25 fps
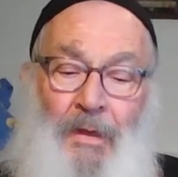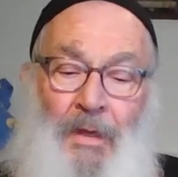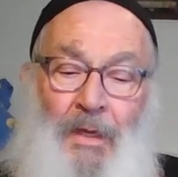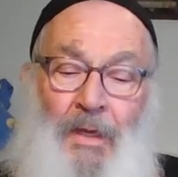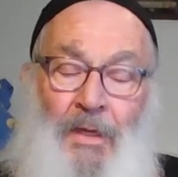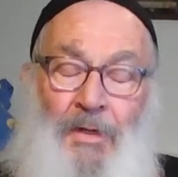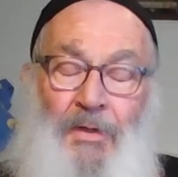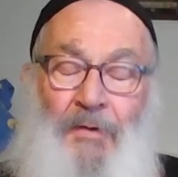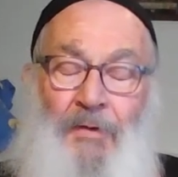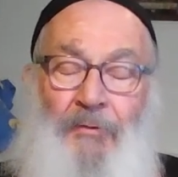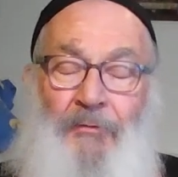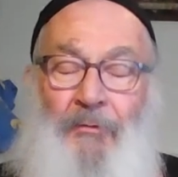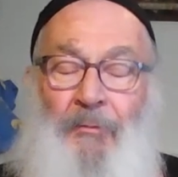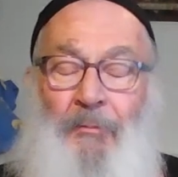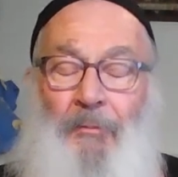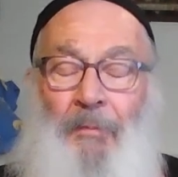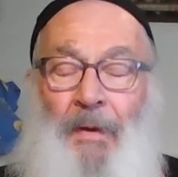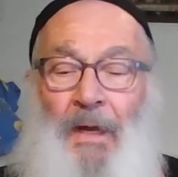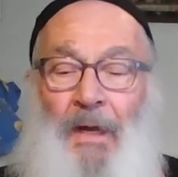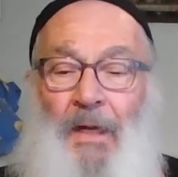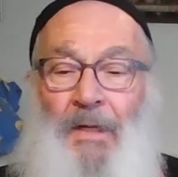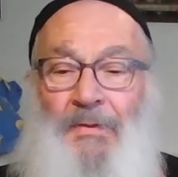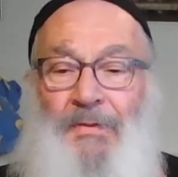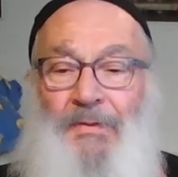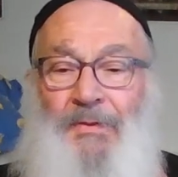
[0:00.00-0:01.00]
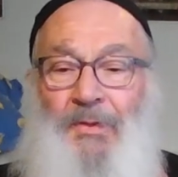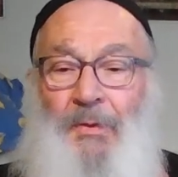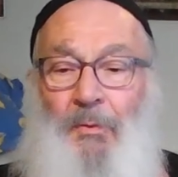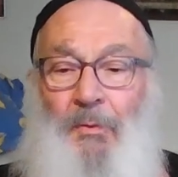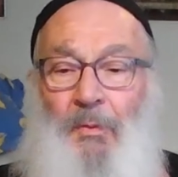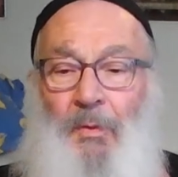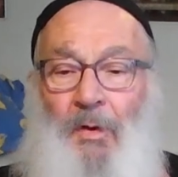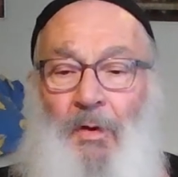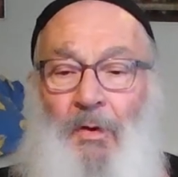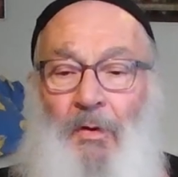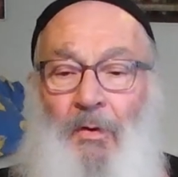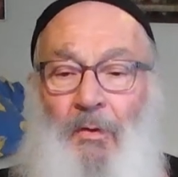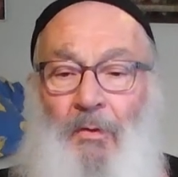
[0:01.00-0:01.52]
In different parts of the
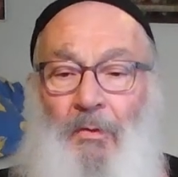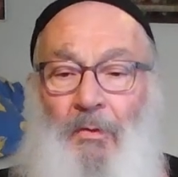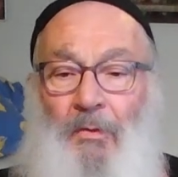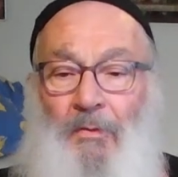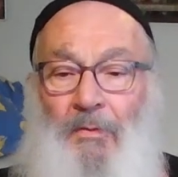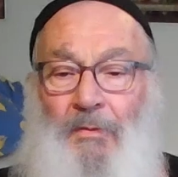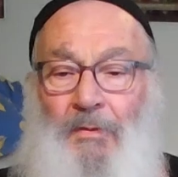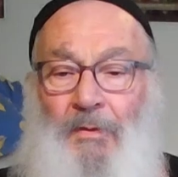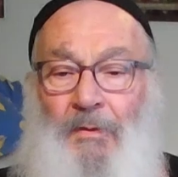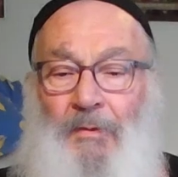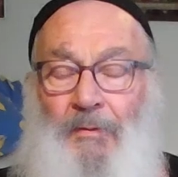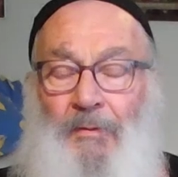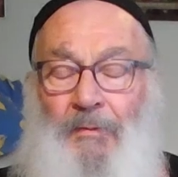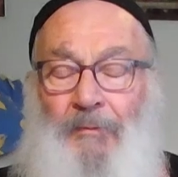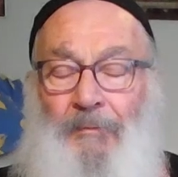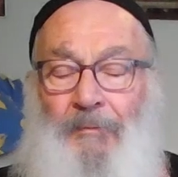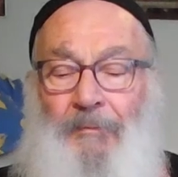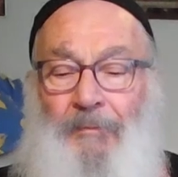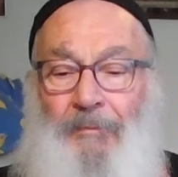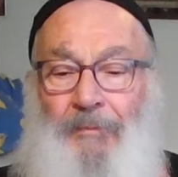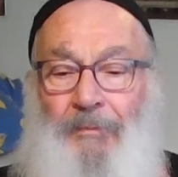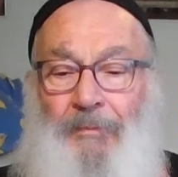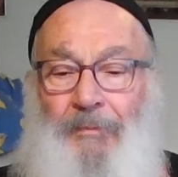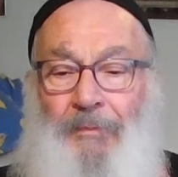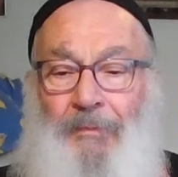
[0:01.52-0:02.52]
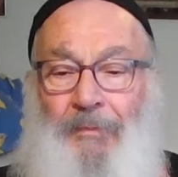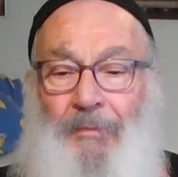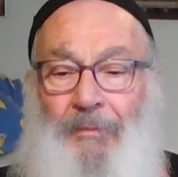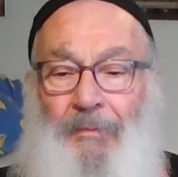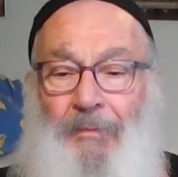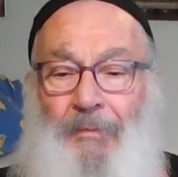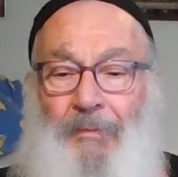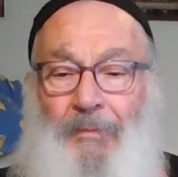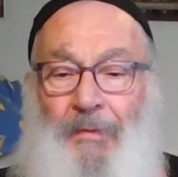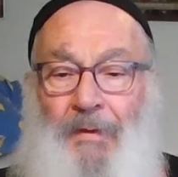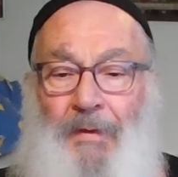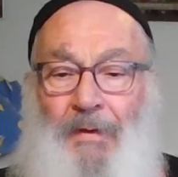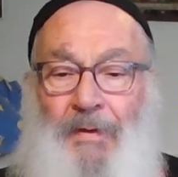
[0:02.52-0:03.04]
world,
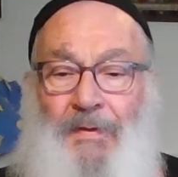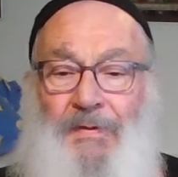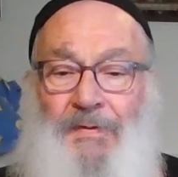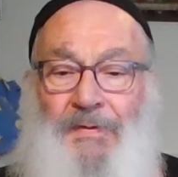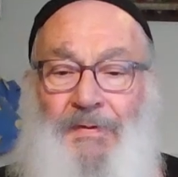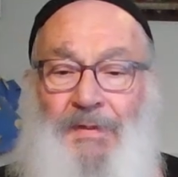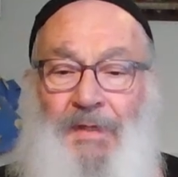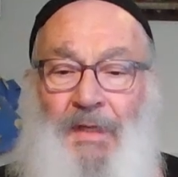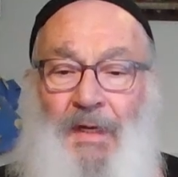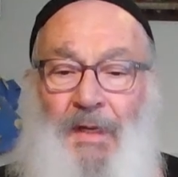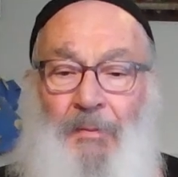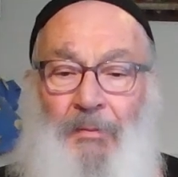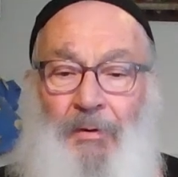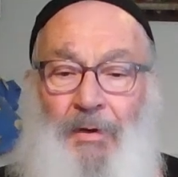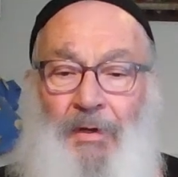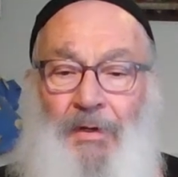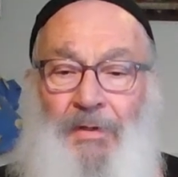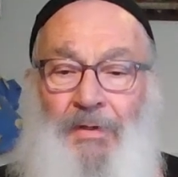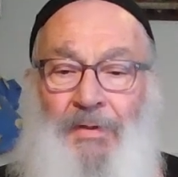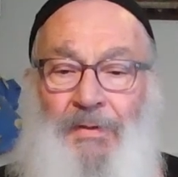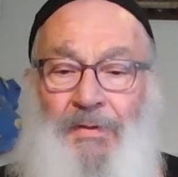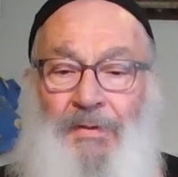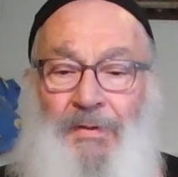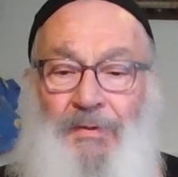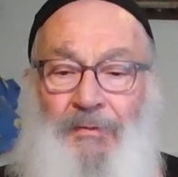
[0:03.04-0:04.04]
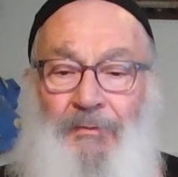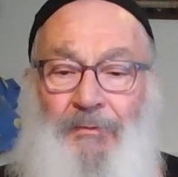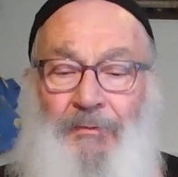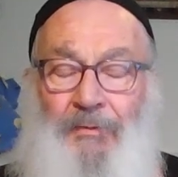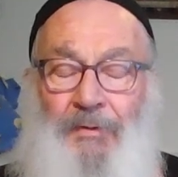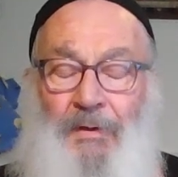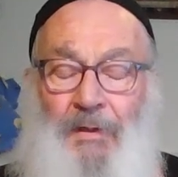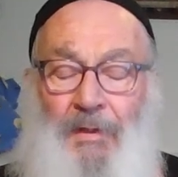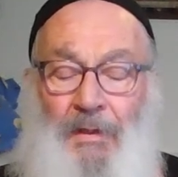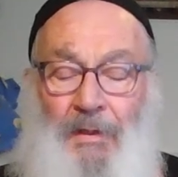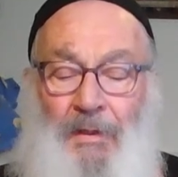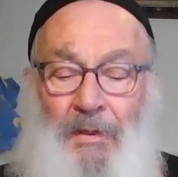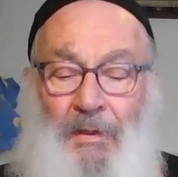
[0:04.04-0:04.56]
it is celebrated
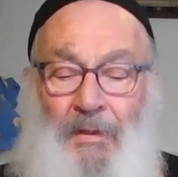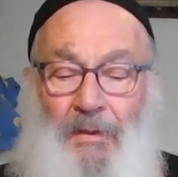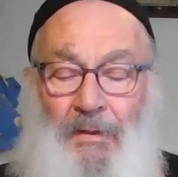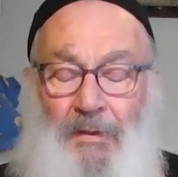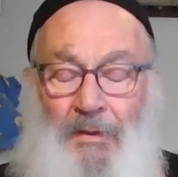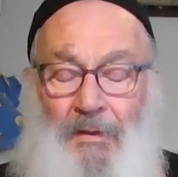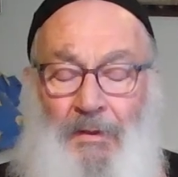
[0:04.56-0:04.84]
differently.